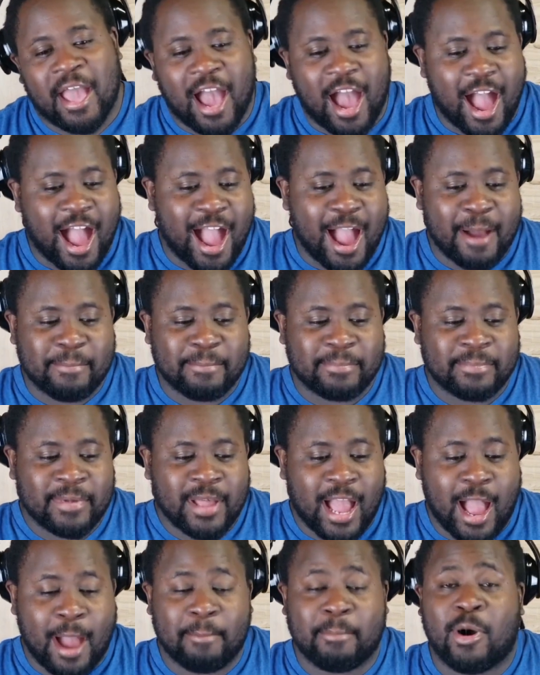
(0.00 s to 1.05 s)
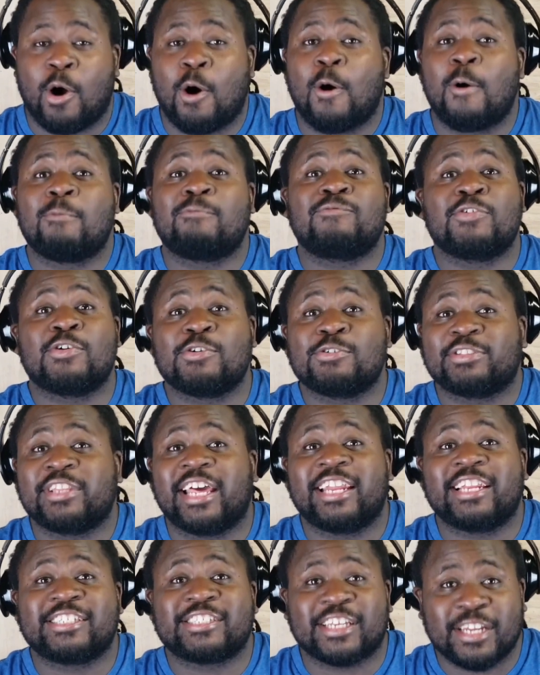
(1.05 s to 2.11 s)
I'm I'm hopeful that
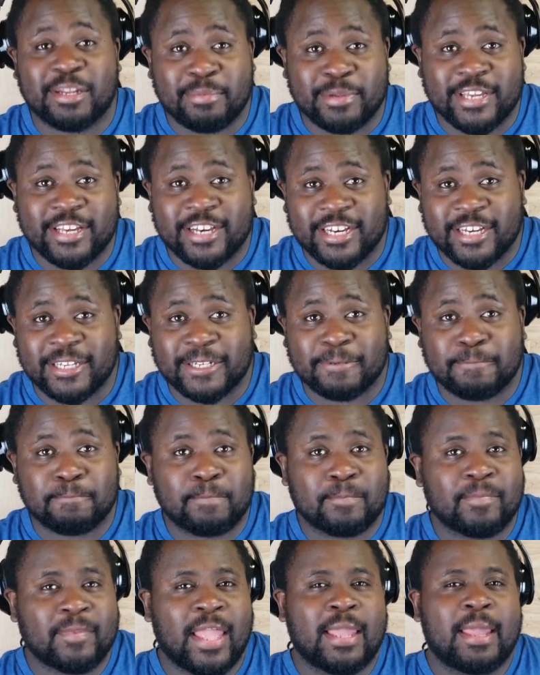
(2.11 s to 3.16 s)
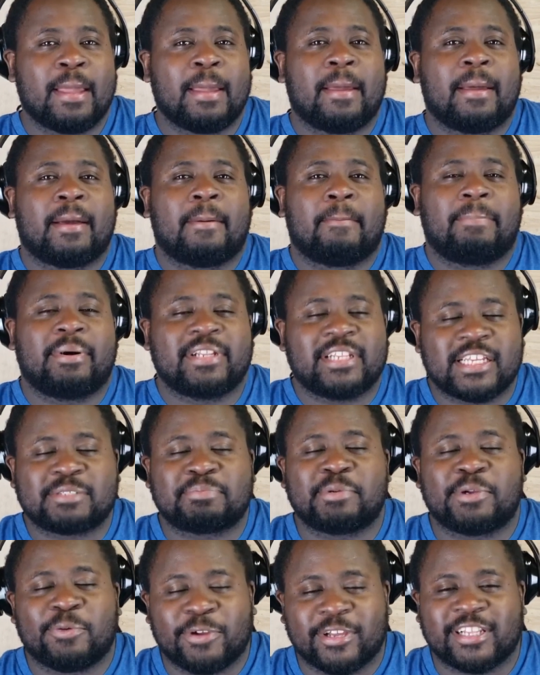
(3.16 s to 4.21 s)
it's going to be good, but let's
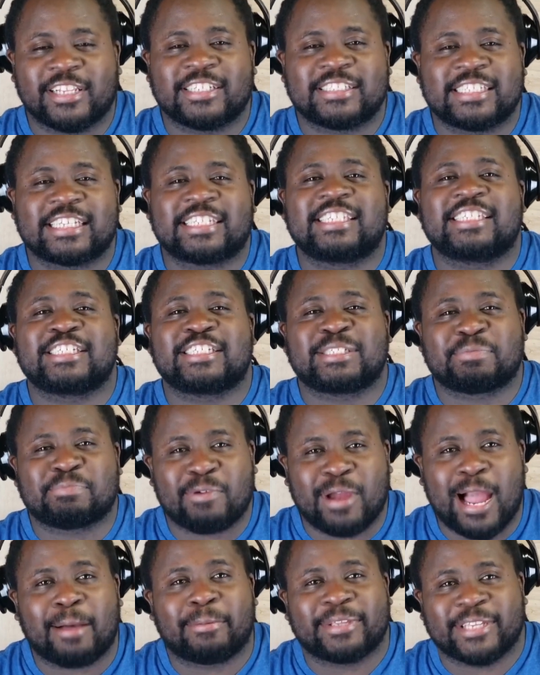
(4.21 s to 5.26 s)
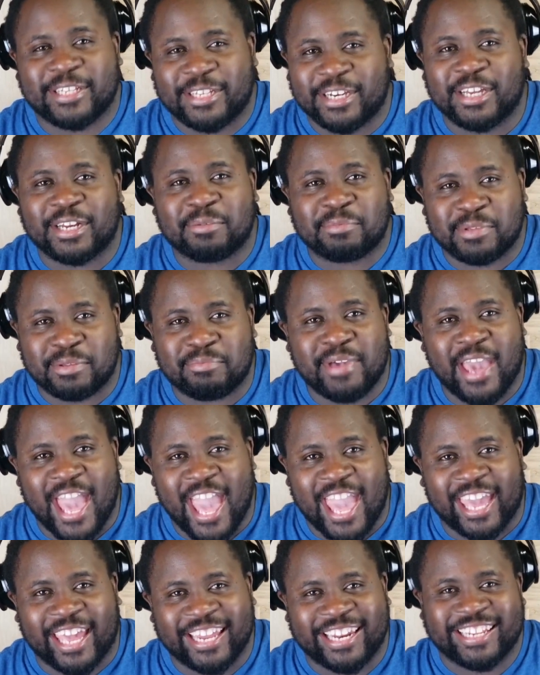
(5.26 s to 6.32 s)
be realistic. This is probably going to be bad.